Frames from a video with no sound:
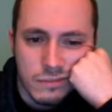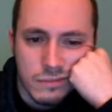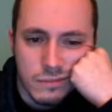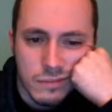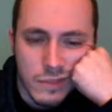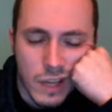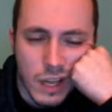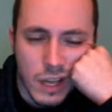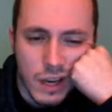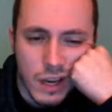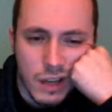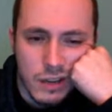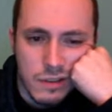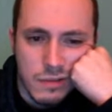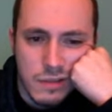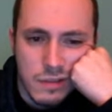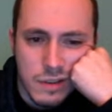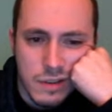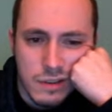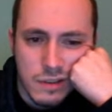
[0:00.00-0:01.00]
Can I do
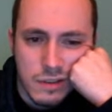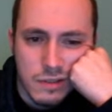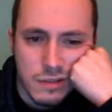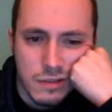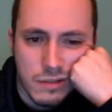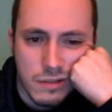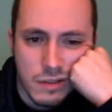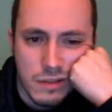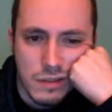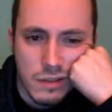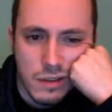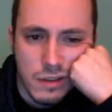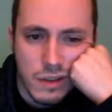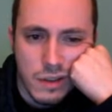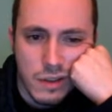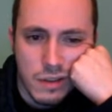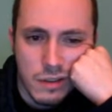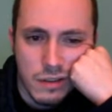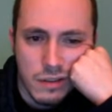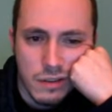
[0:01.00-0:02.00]
this easily?
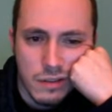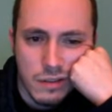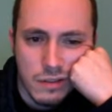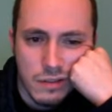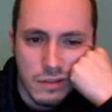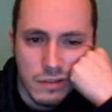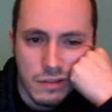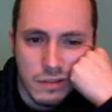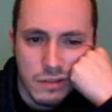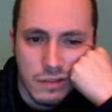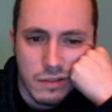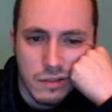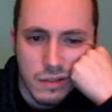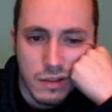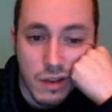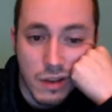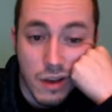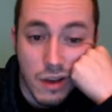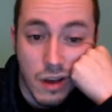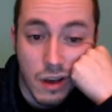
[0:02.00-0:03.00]

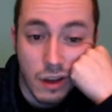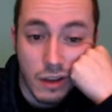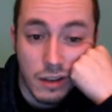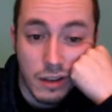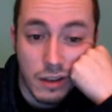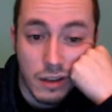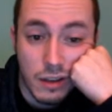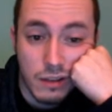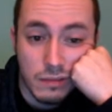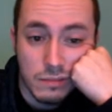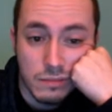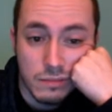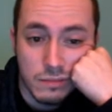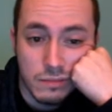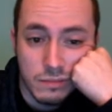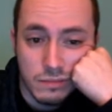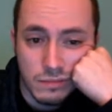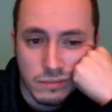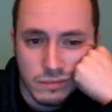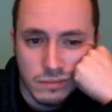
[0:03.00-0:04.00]
Yeah, I can.
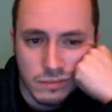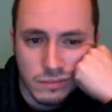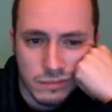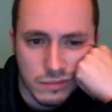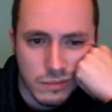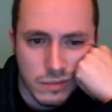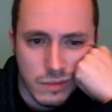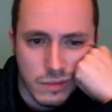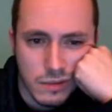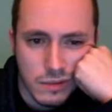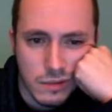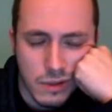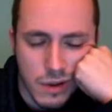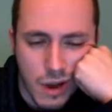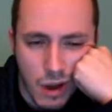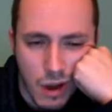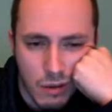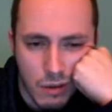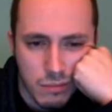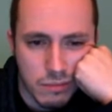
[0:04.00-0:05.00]
So
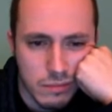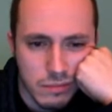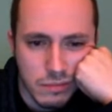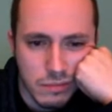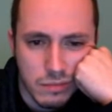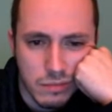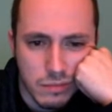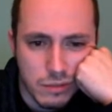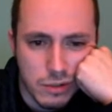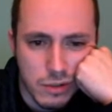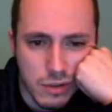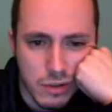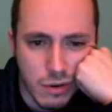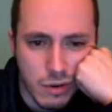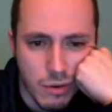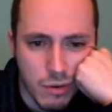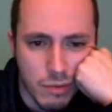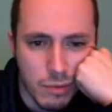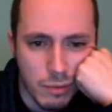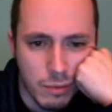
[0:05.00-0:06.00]
now, just a
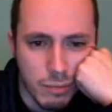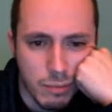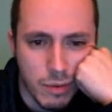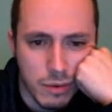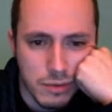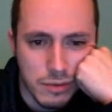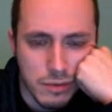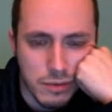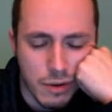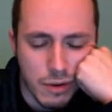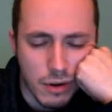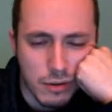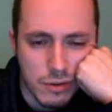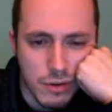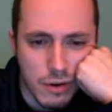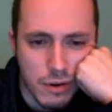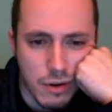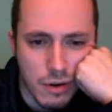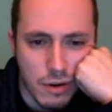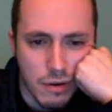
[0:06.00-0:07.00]
horrible pawn
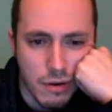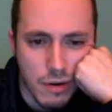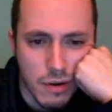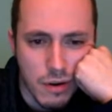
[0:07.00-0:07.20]
structure here.